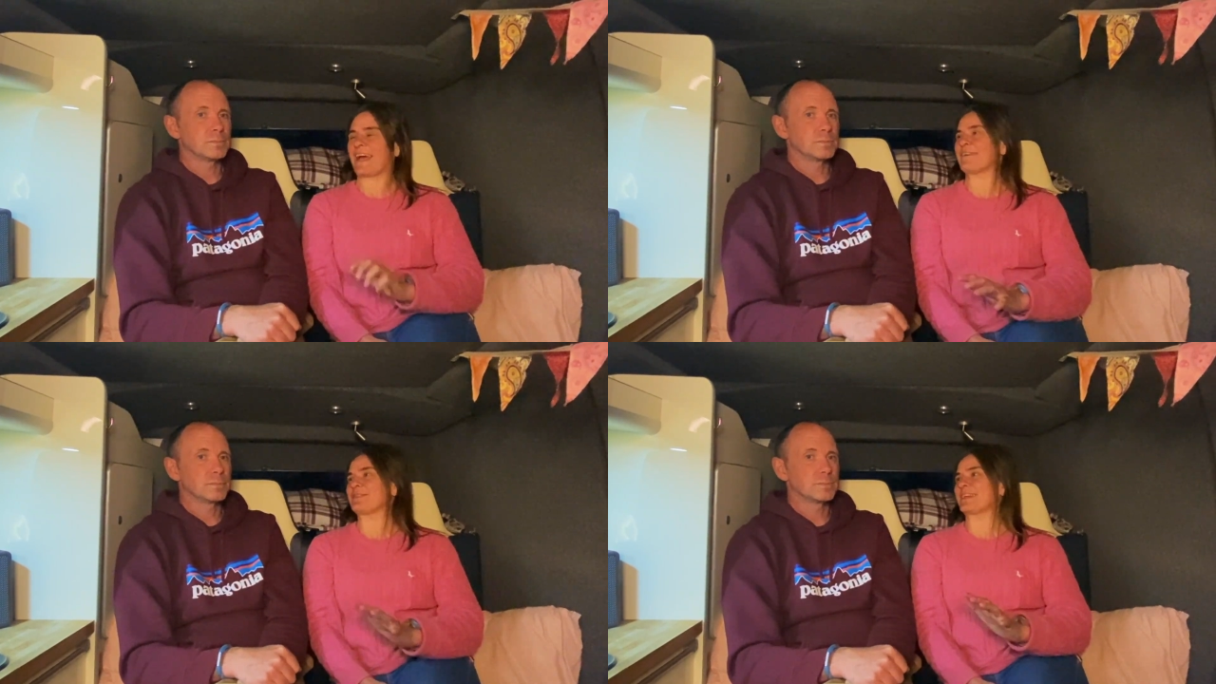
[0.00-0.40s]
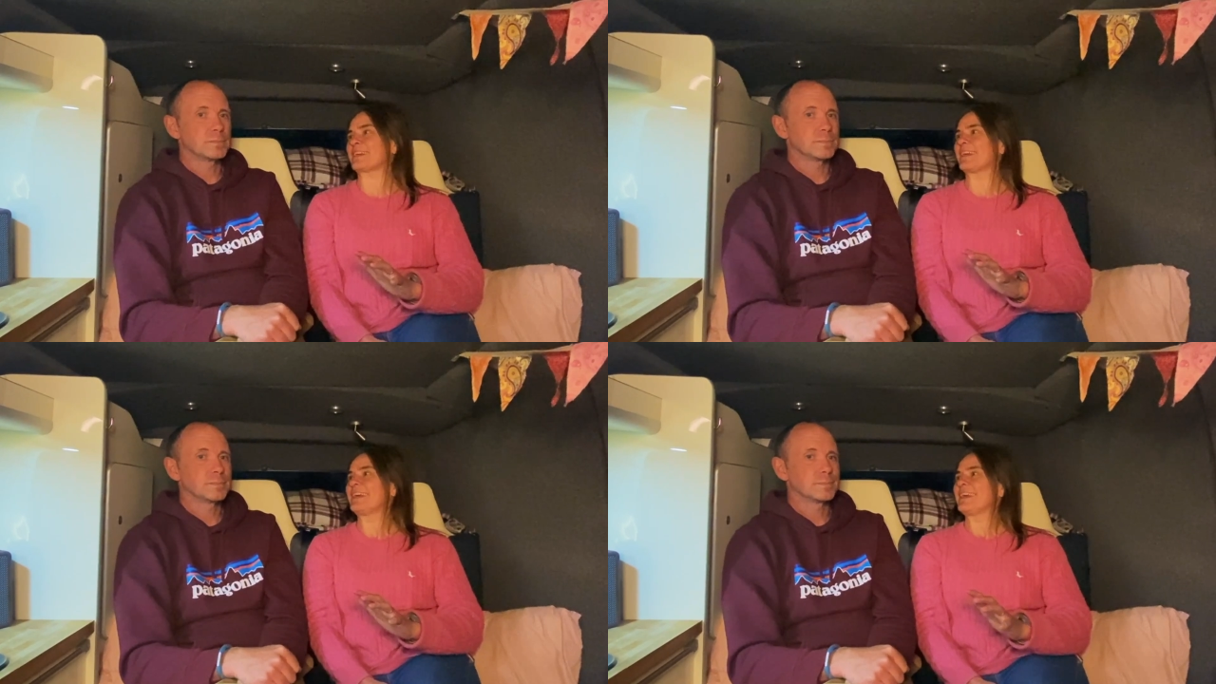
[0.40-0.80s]

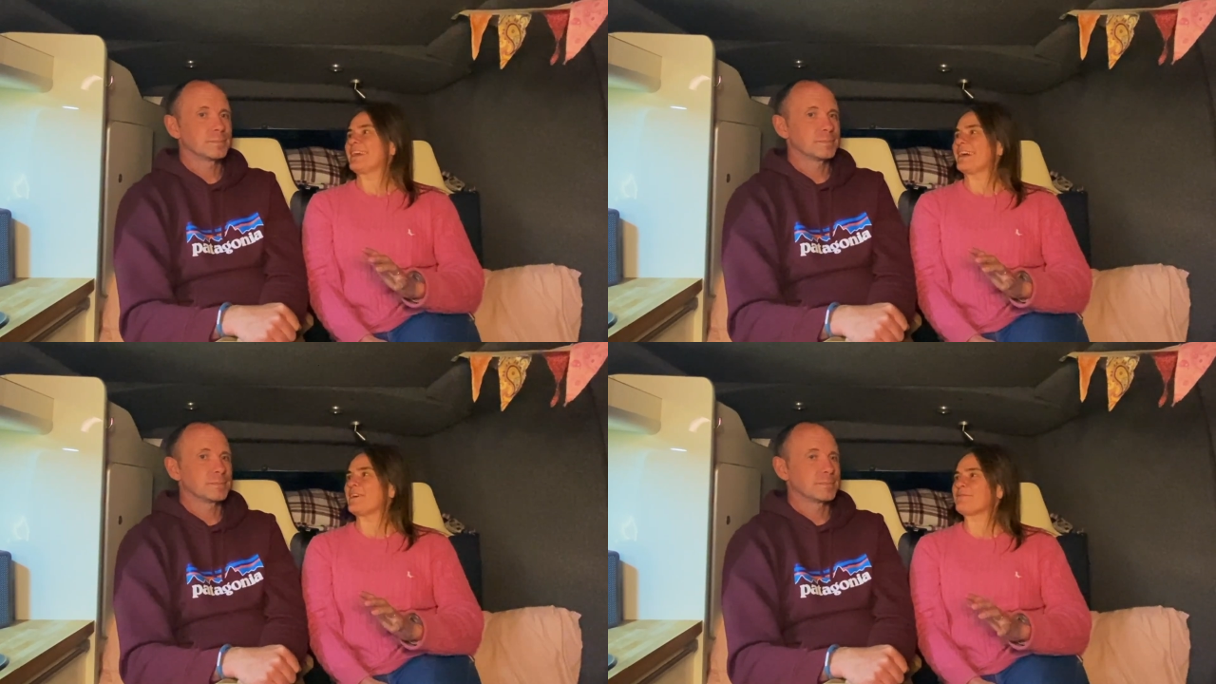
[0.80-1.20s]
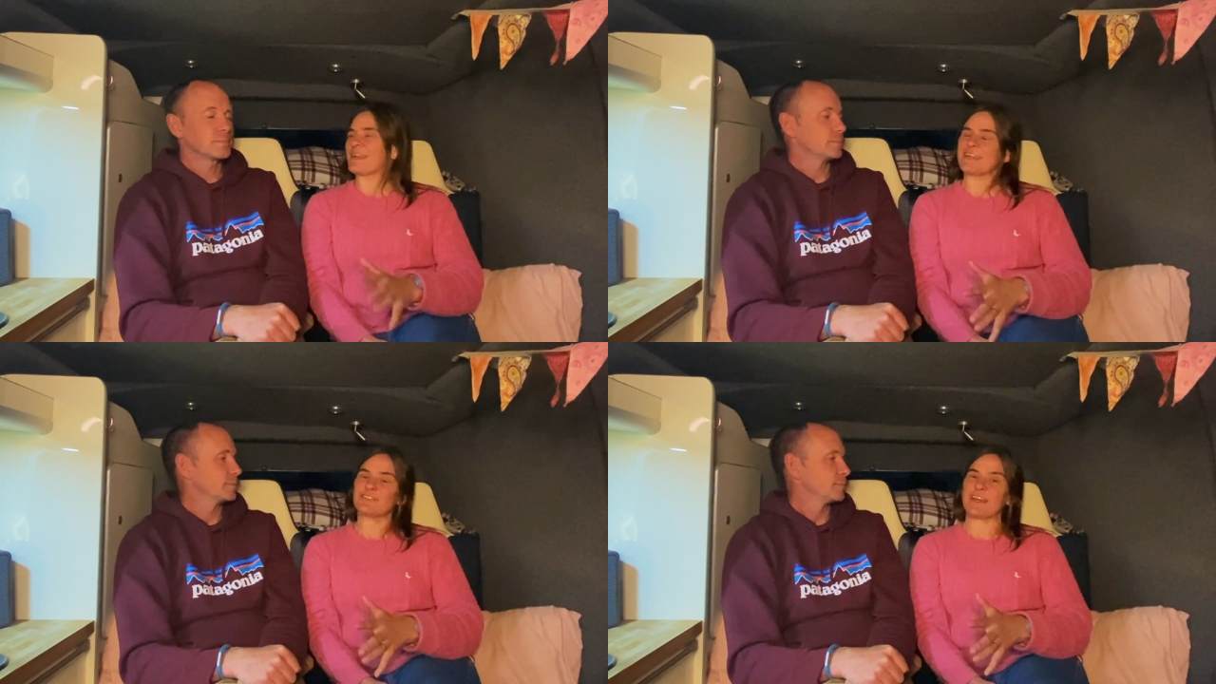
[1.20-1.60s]
Speaker 1: having a
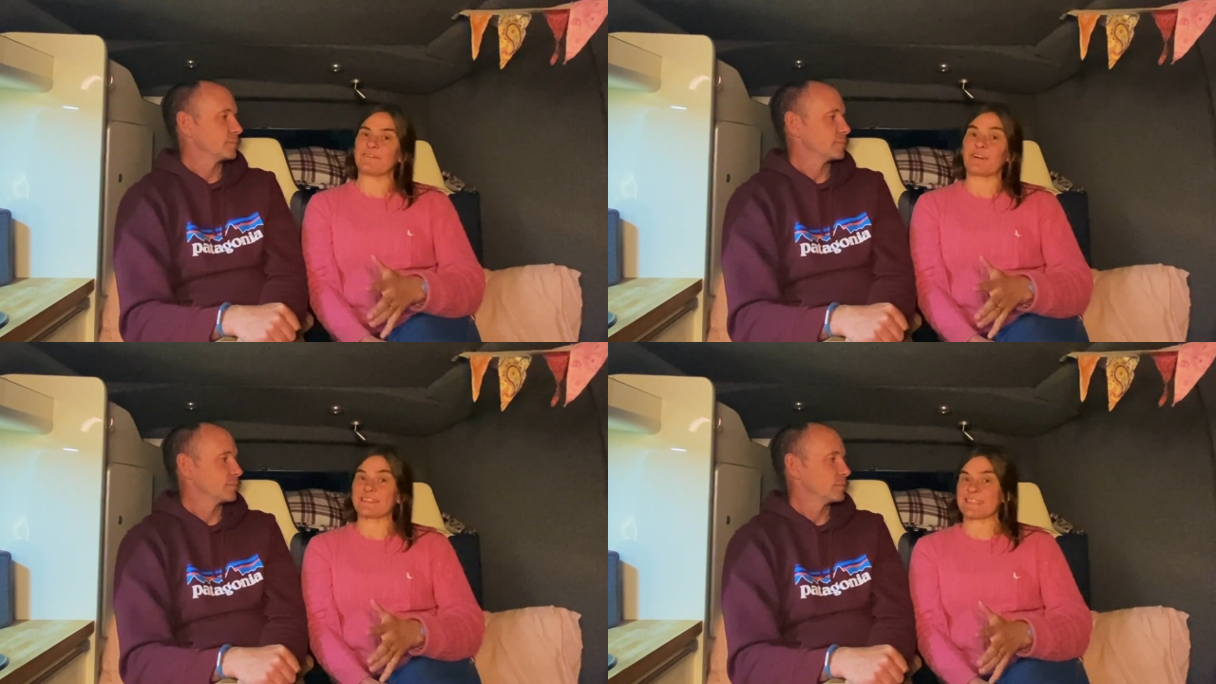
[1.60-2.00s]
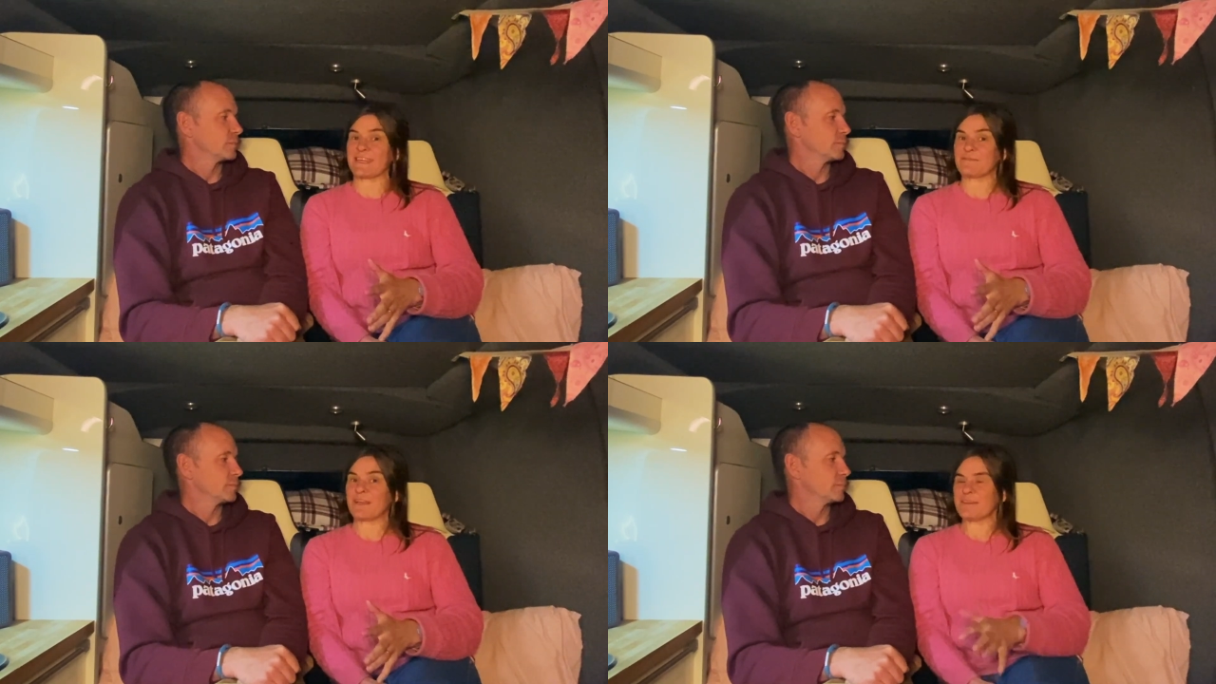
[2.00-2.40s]
fly drive
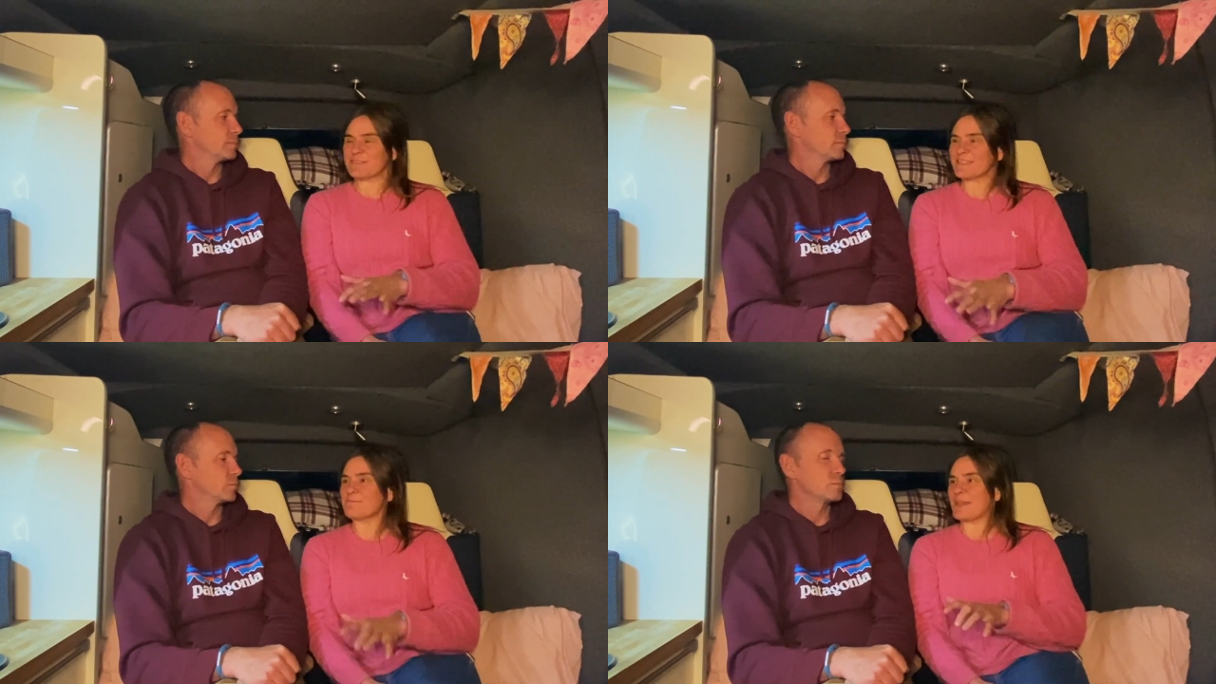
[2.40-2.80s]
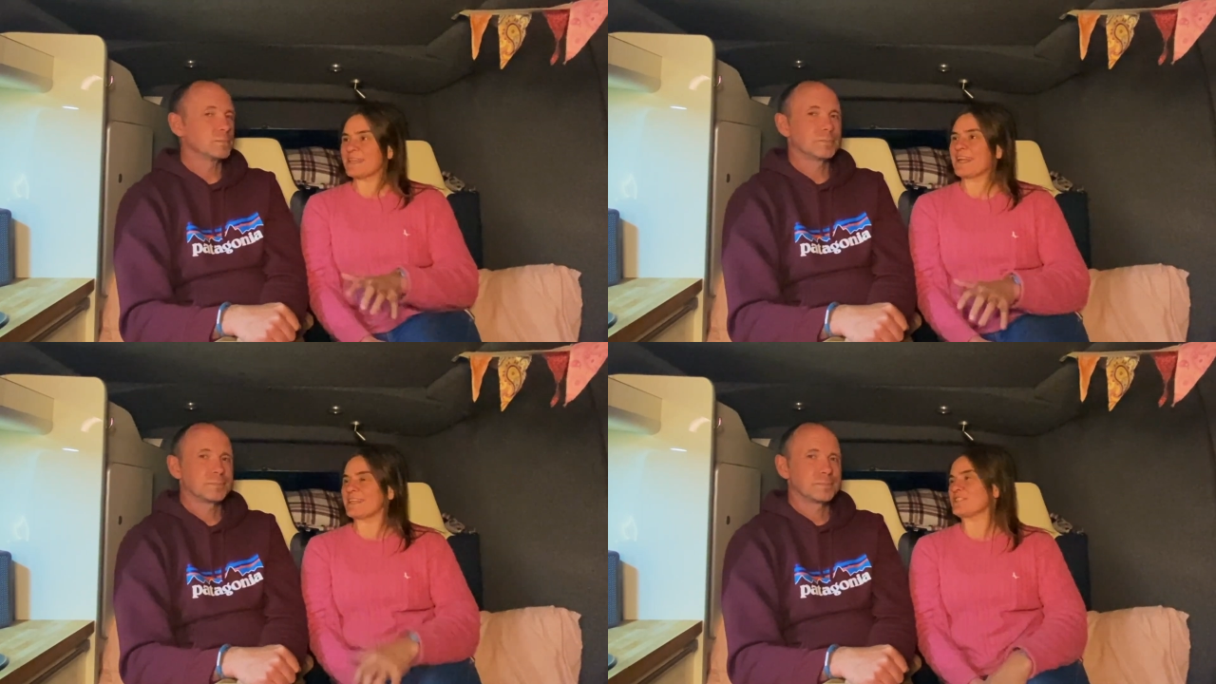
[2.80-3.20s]
holiday. It did make
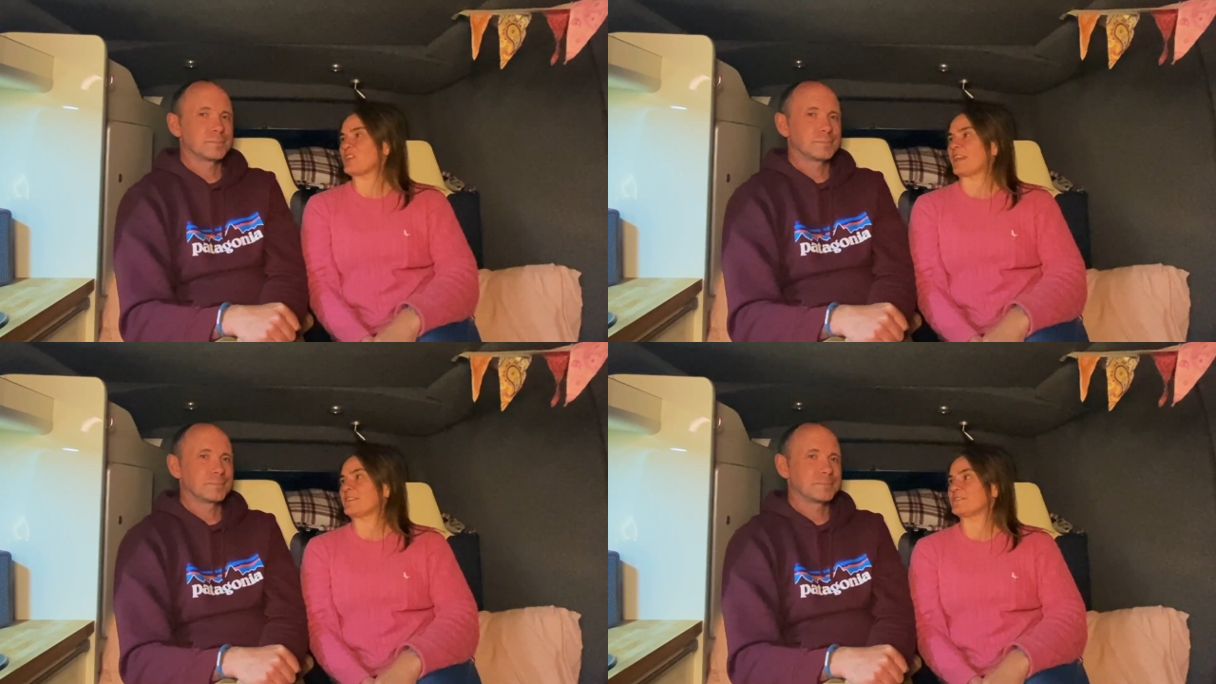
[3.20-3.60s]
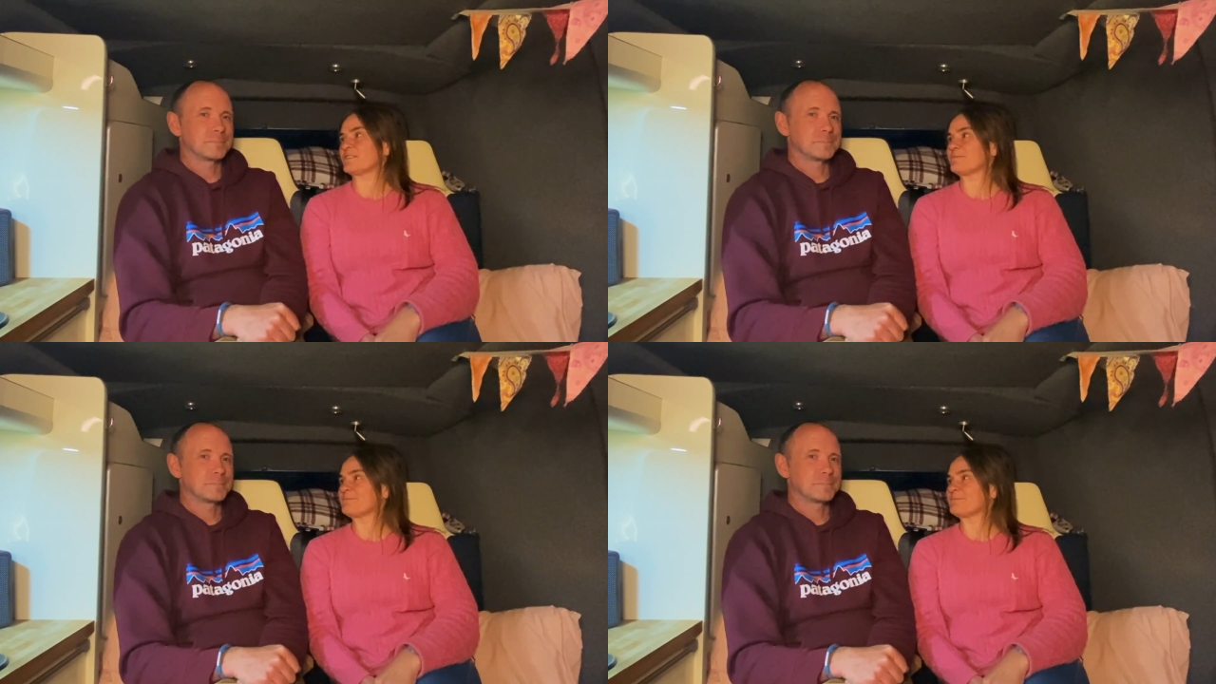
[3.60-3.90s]
a nice change.